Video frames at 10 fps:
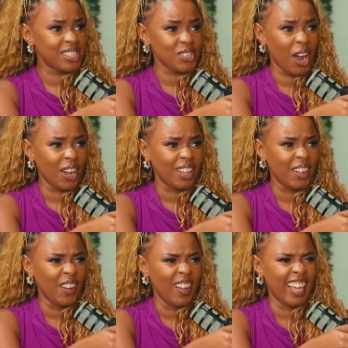struggle?
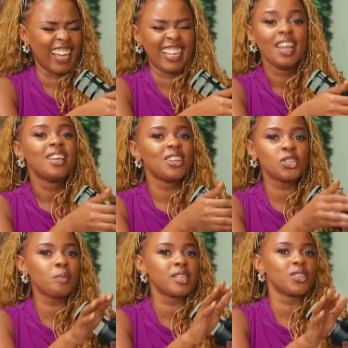
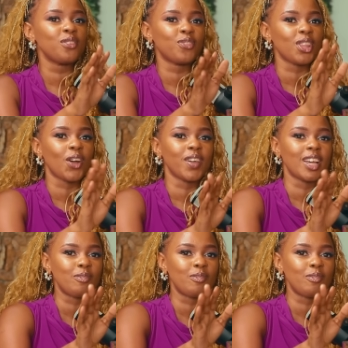YouTube is not for the weak,